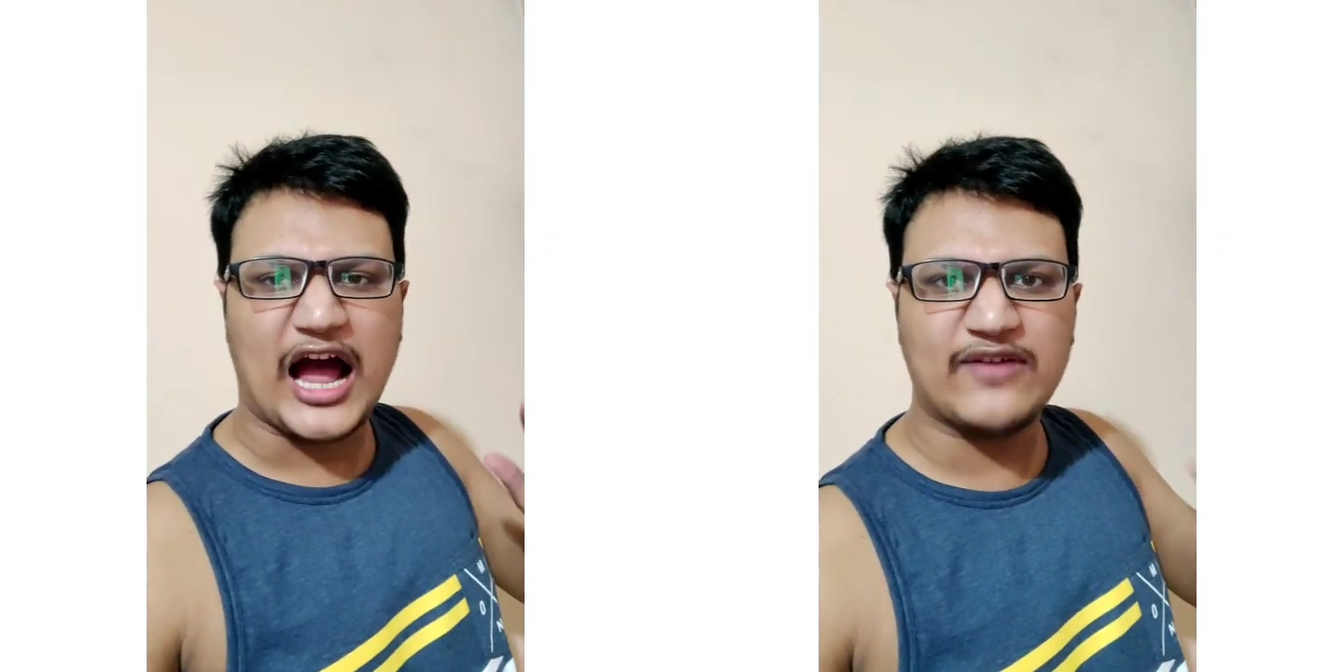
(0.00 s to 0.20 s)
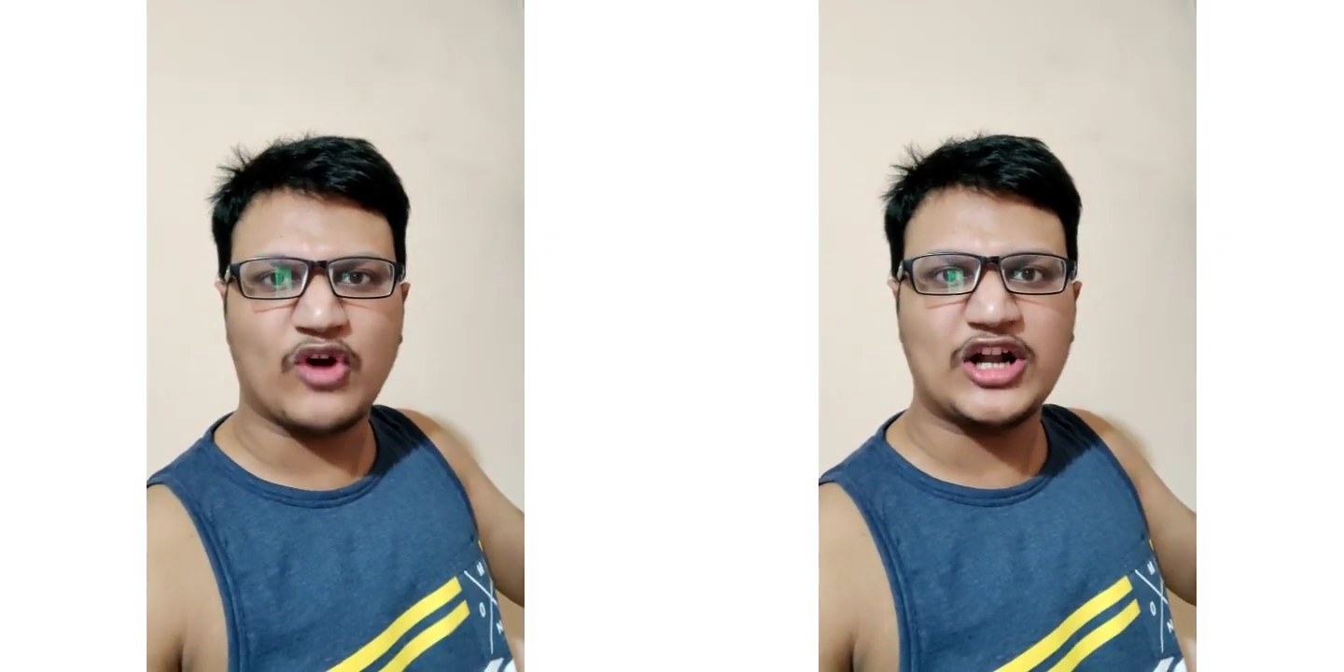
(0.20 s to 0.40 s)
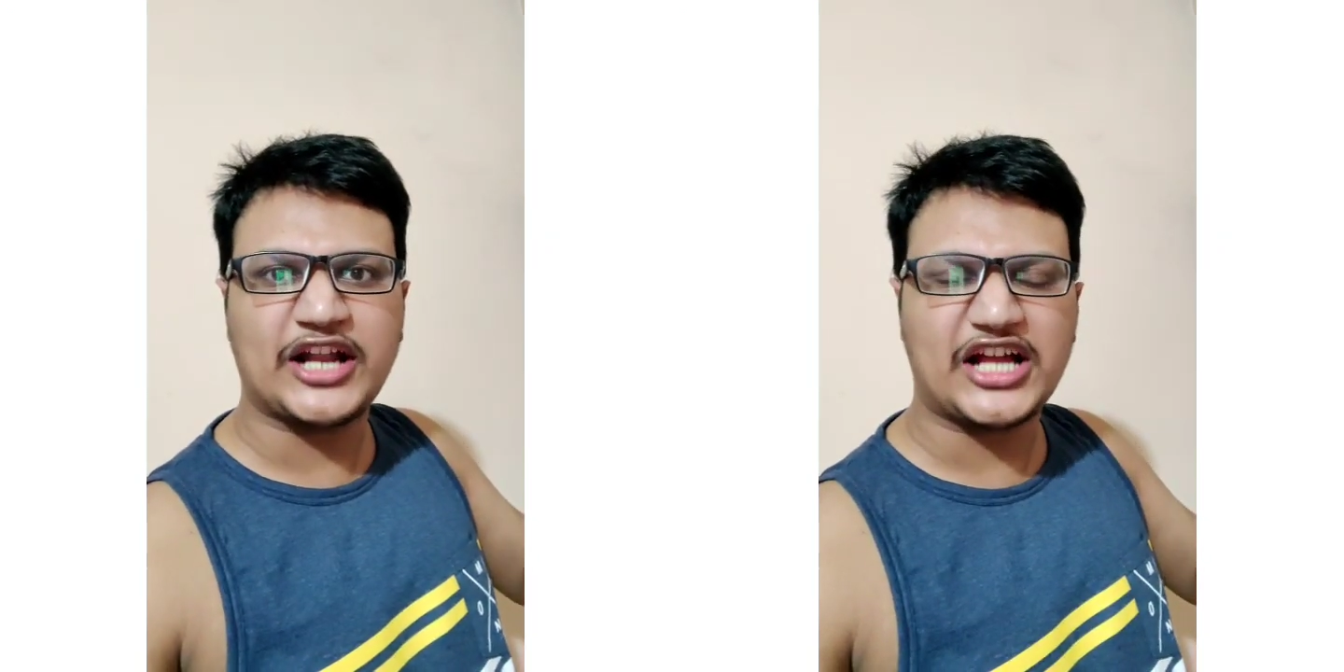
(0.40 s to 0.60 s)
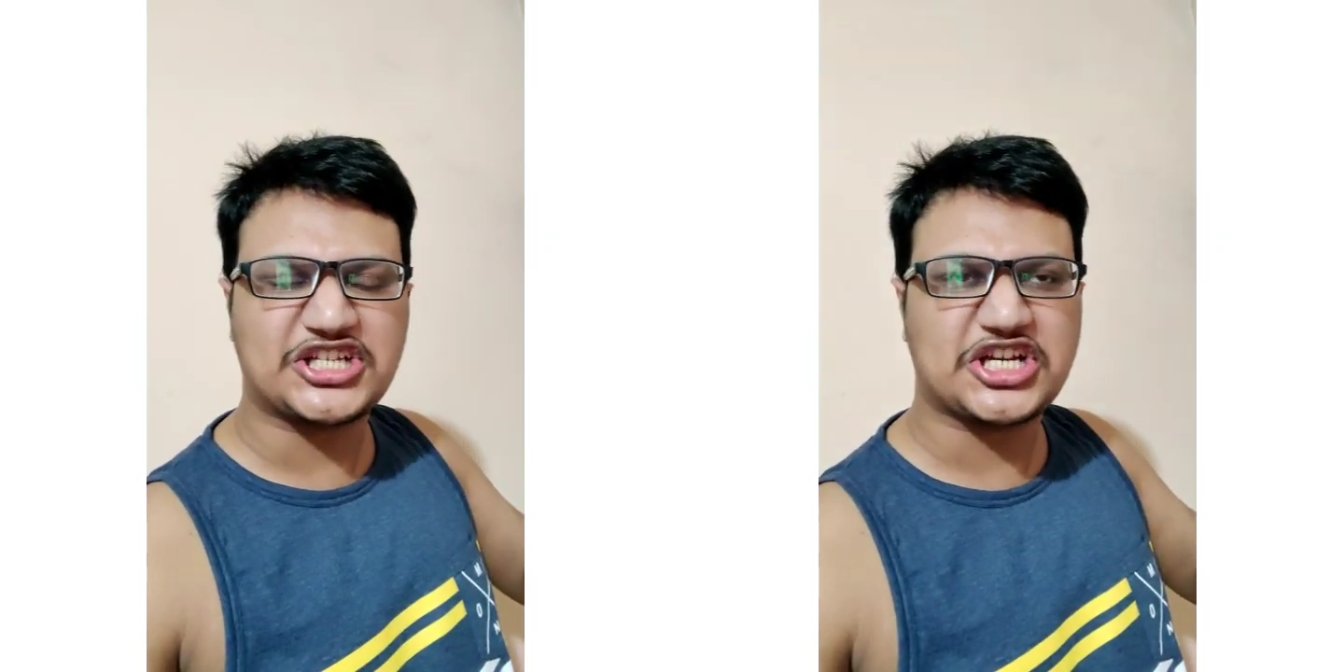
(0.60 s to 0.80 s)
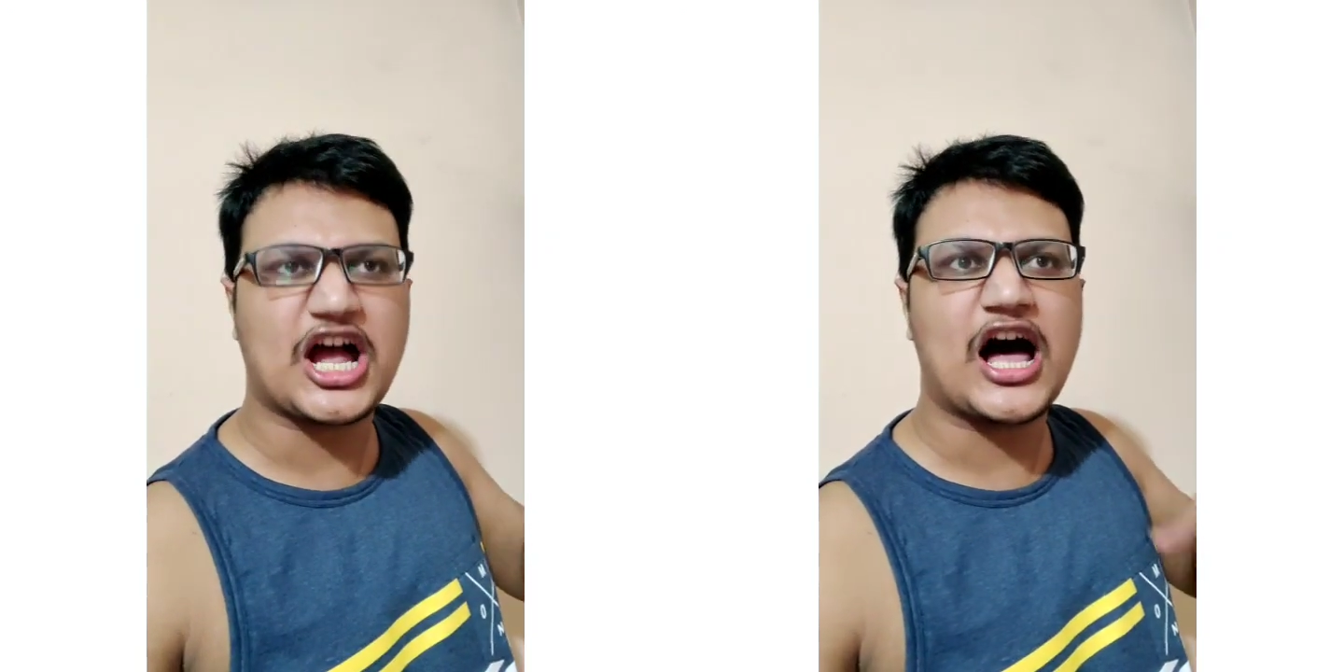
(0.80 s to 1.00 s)
high
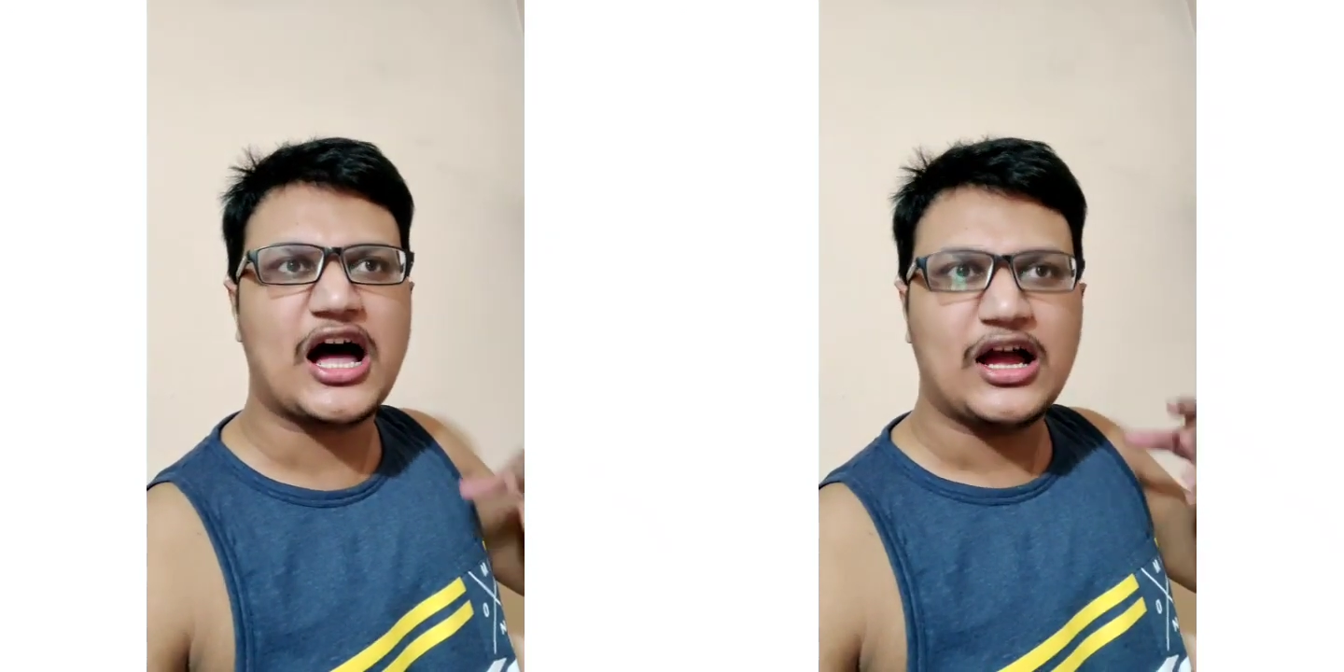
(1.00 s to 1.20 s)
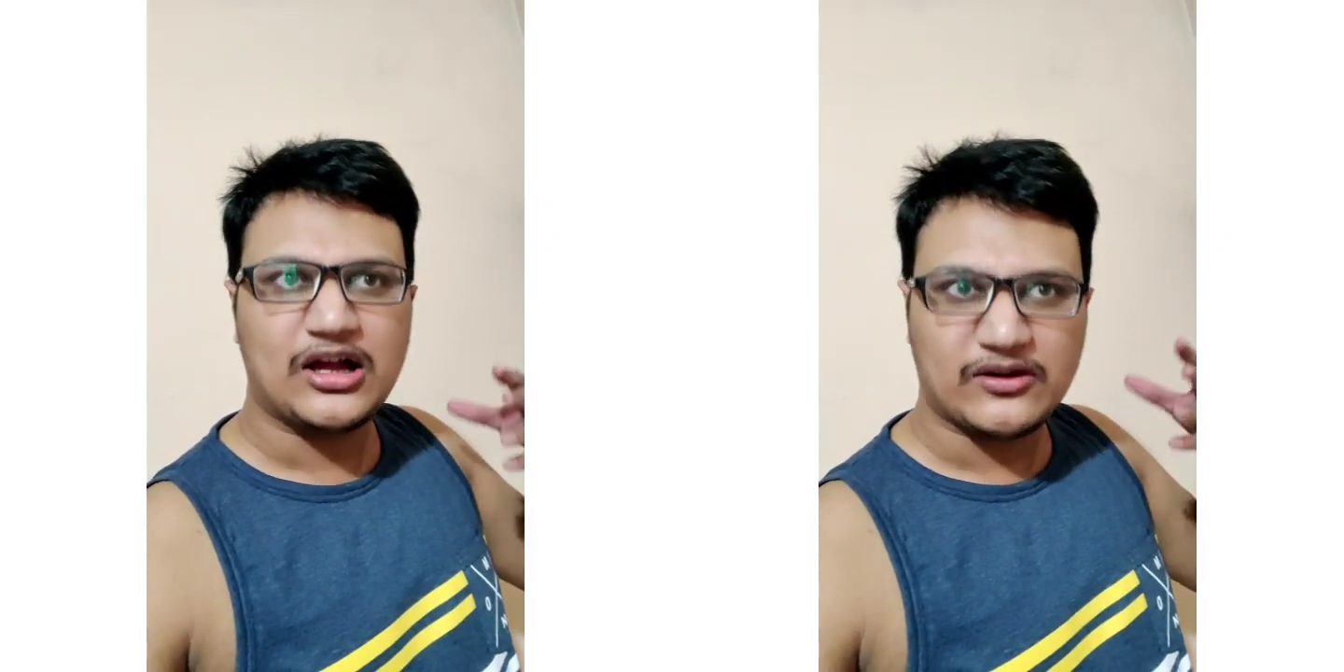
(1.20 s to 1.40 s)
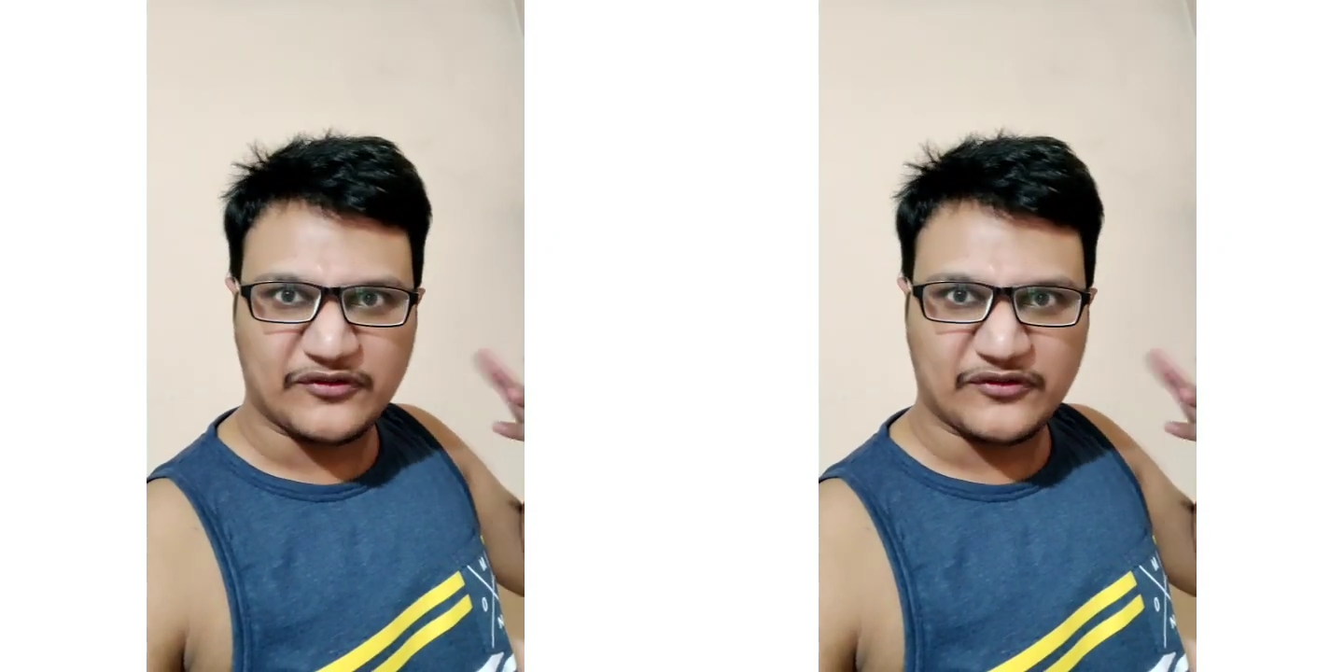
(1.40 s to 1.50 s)
voltage uh,